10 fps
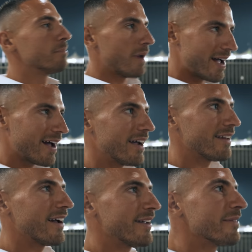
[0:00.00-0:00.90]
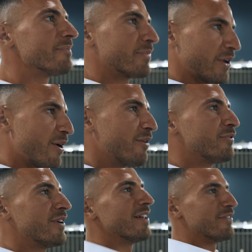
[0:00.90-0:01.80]
my highlight of
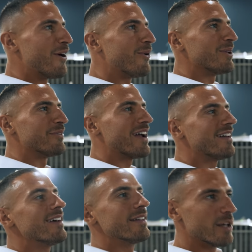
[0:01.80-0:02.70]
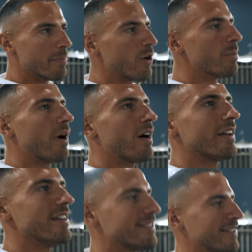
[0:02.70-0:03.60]
the whole event, the boat
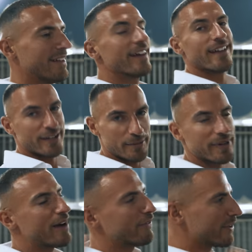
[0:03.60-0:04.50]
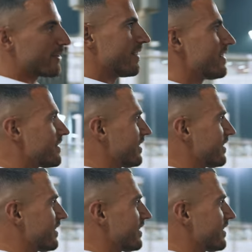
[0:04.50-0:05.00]
parties. Come and have a look at this.